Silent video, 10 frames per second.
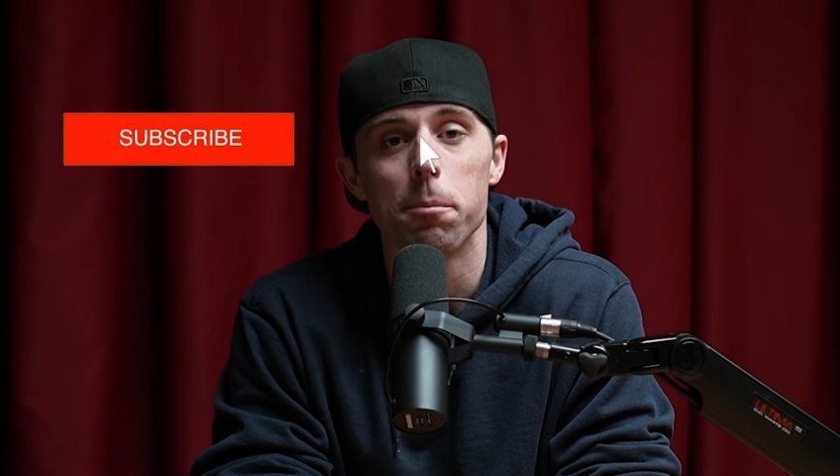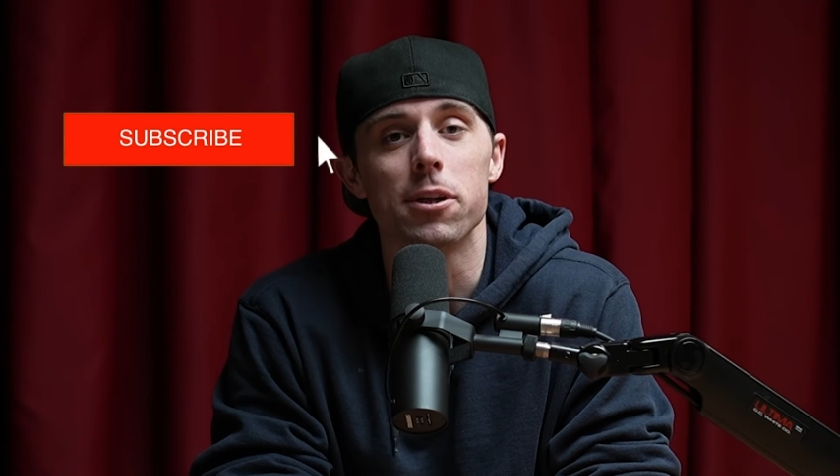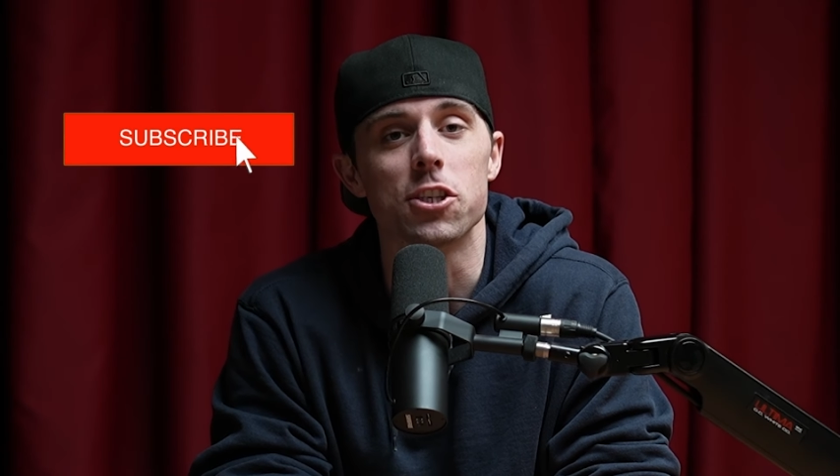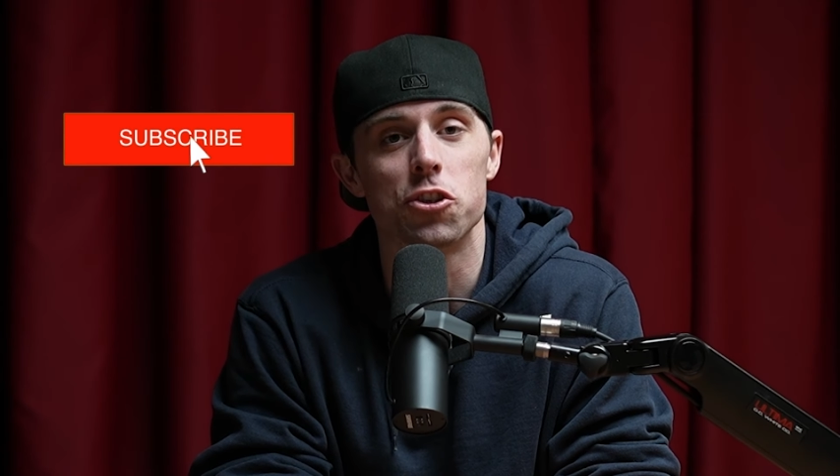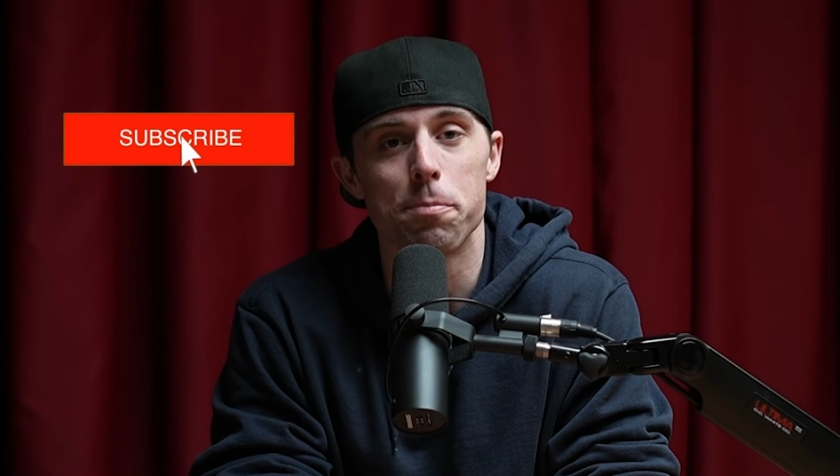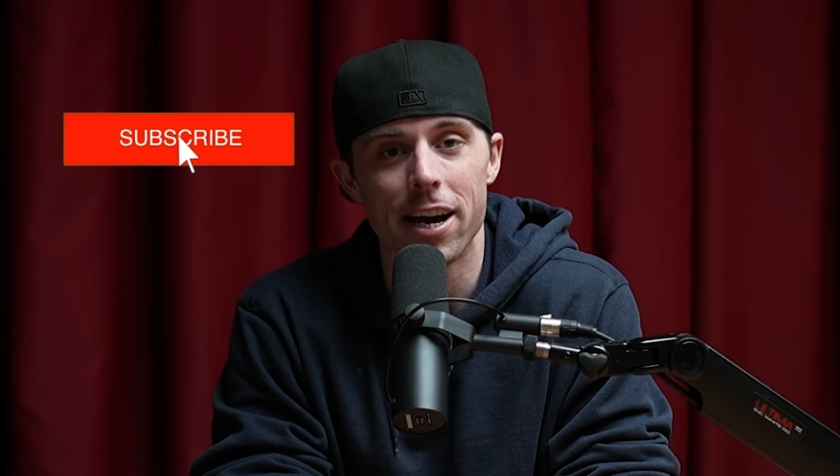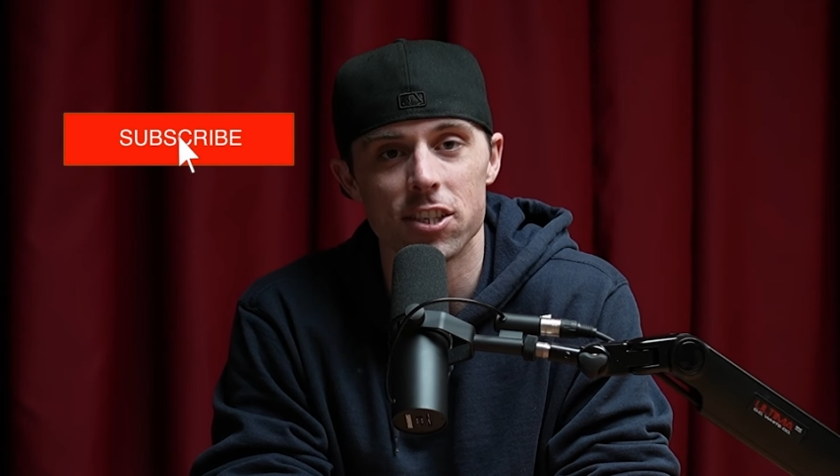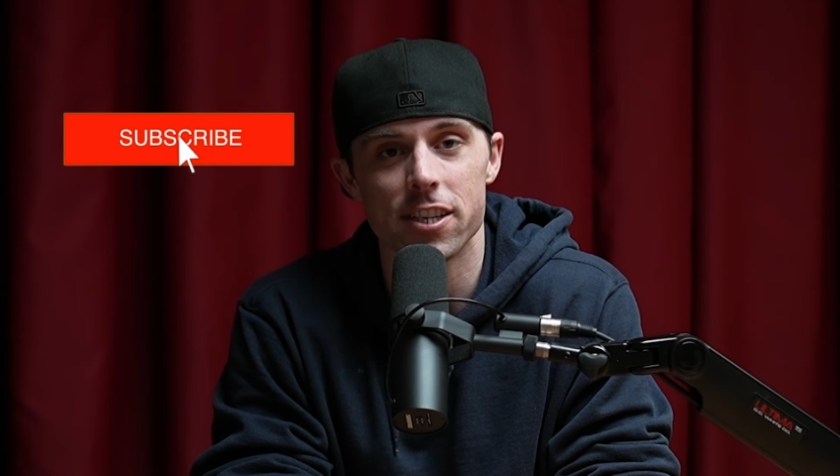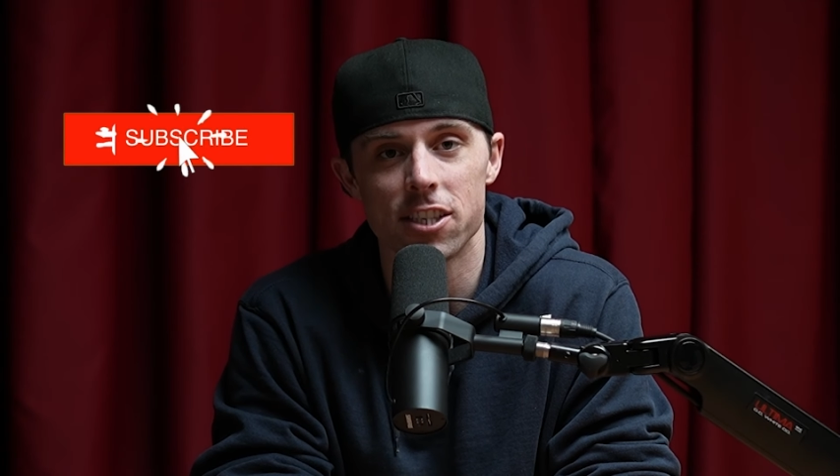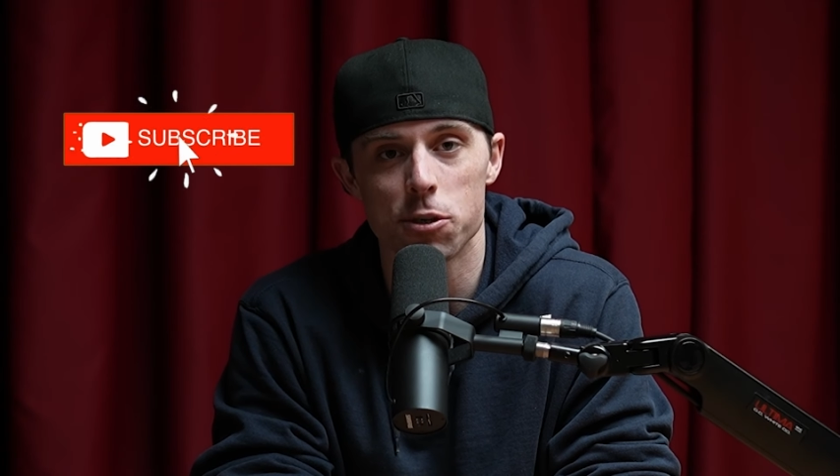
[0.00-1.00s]
please
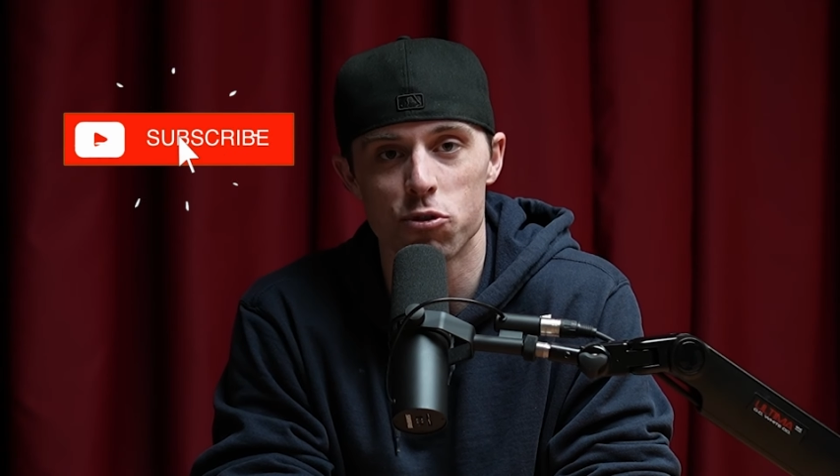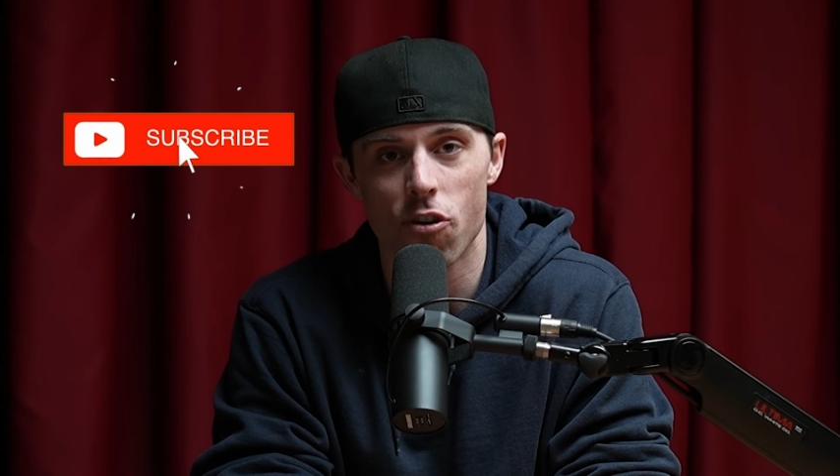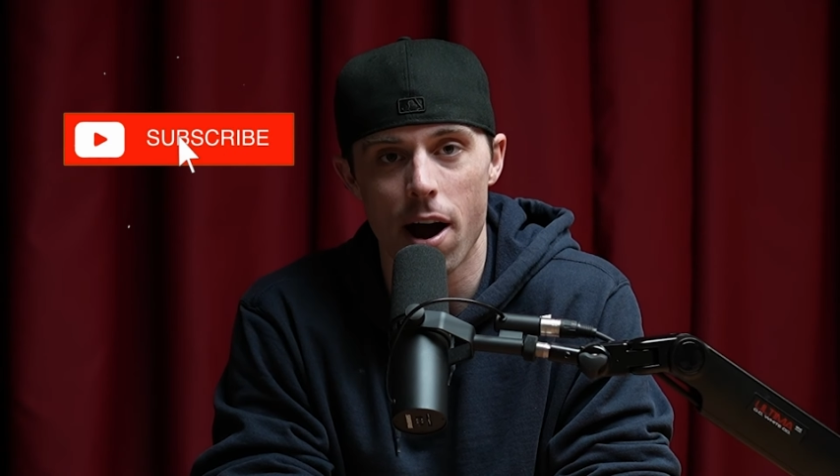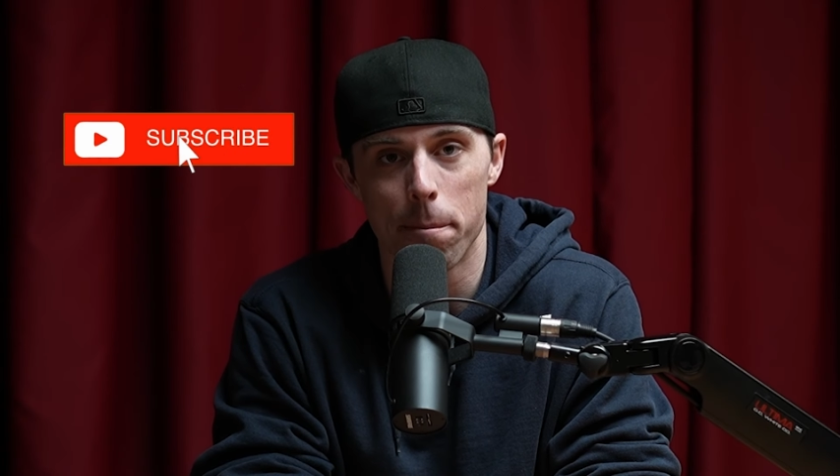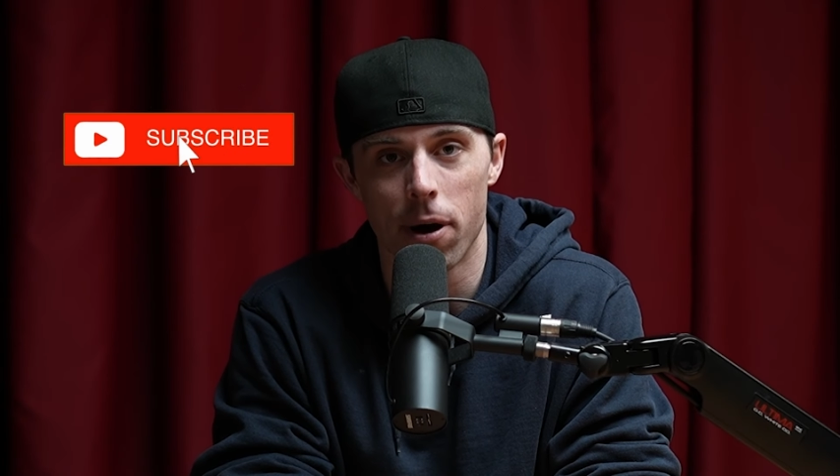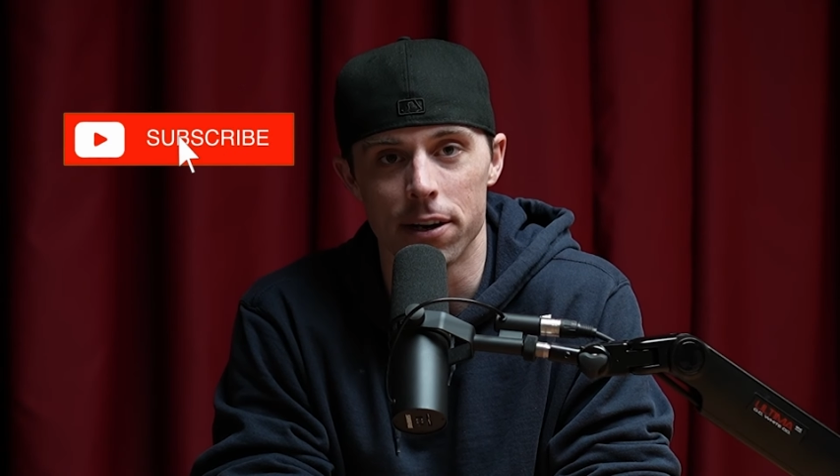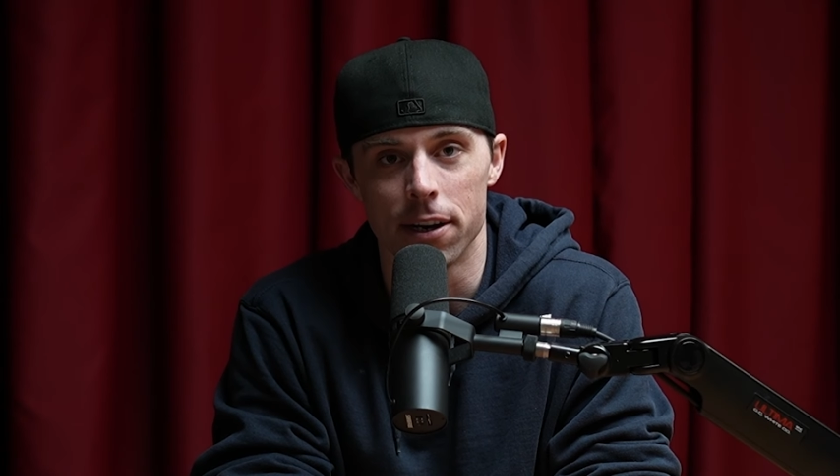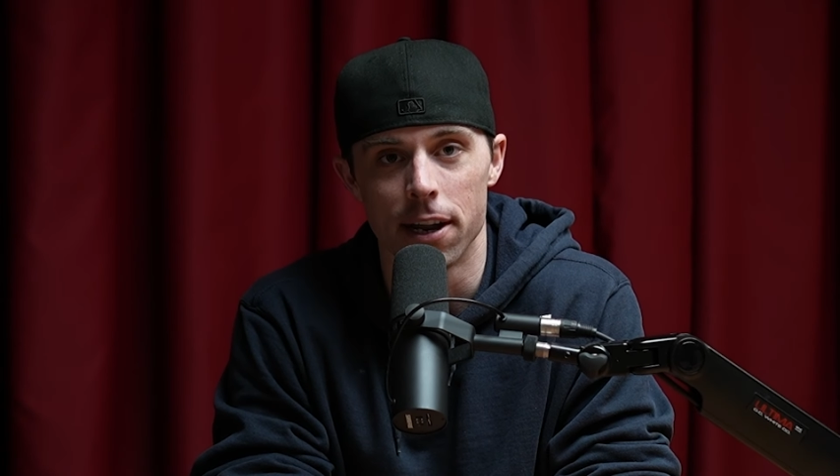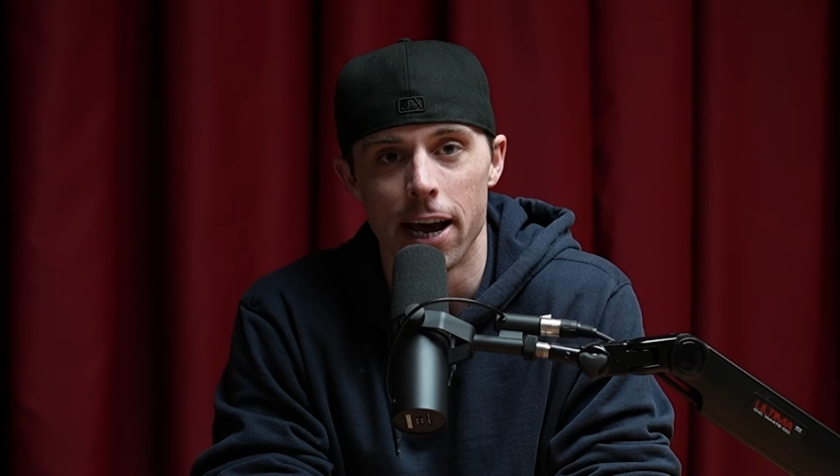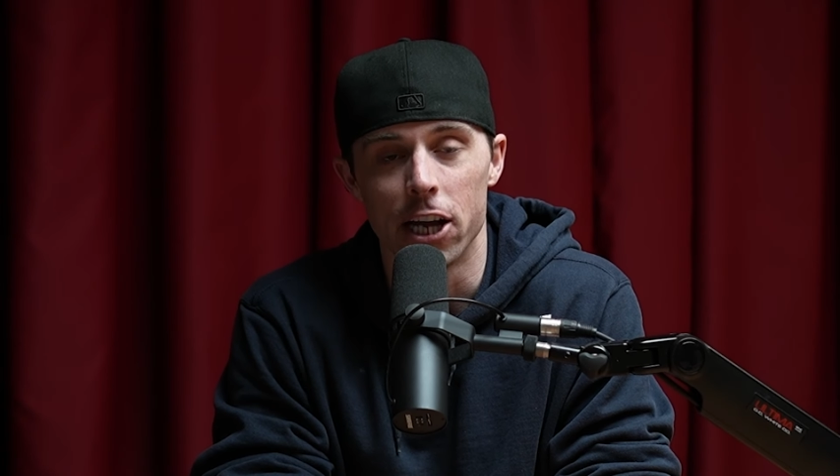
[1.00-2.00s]
smash that subscribe button